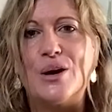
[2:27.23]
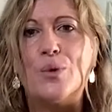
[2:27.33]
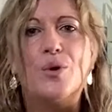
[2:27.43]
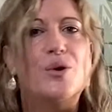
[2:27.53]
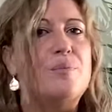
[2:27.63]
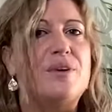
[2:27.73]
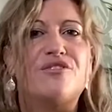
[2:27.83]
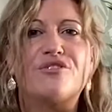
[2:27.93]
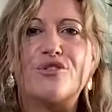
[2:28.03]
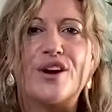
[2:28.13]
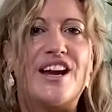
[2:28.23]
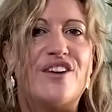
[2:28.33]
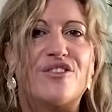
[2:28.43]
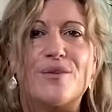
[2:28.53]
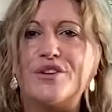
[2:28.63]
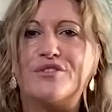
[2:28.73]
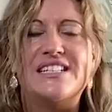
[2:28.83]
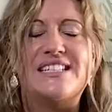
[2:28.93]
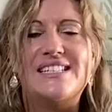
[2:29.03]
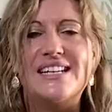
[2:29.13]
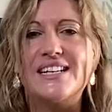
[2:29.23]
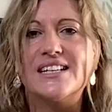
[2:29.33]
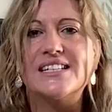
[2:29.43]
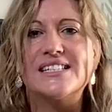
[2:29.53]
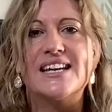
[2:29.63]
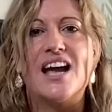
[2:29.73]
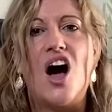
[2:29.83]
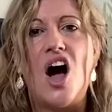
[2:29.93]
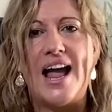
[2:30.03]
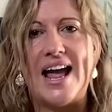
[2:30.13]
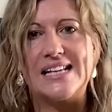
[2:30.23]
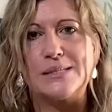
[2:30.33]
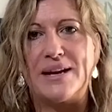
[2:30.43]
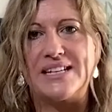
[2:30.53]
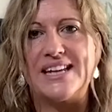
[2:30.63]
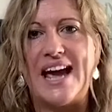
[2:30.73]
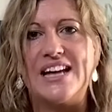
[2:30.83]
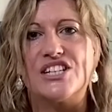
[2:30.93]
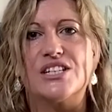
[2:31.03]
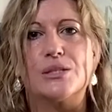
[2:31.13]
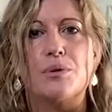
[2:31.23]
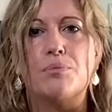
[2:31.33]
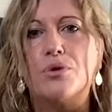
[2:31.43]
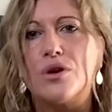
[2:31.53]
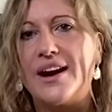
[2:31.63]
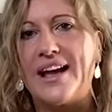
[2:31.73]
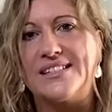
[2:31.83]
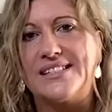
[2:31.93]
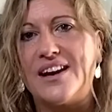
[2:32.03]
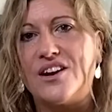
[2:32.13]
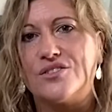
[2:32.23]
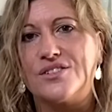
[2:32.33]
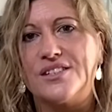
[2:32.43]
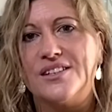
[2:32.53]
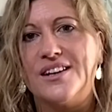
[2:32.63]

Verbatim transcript: we will be free from the ridiculously high expectations we put on ourselves,